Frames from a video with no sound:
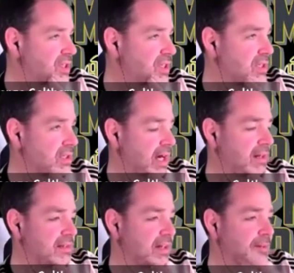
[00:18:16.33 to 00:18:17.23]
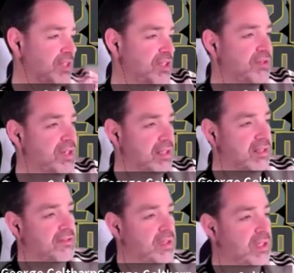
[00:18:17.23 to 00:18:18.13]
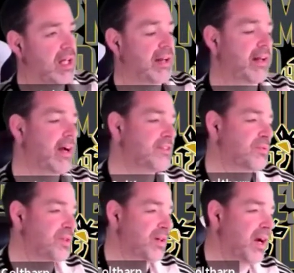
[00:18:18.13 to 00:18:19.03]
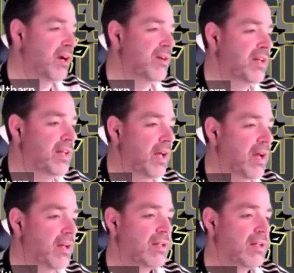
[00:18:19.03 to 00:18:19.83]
a lot of times, and you get this with a lot of guys when you're an air raid cat,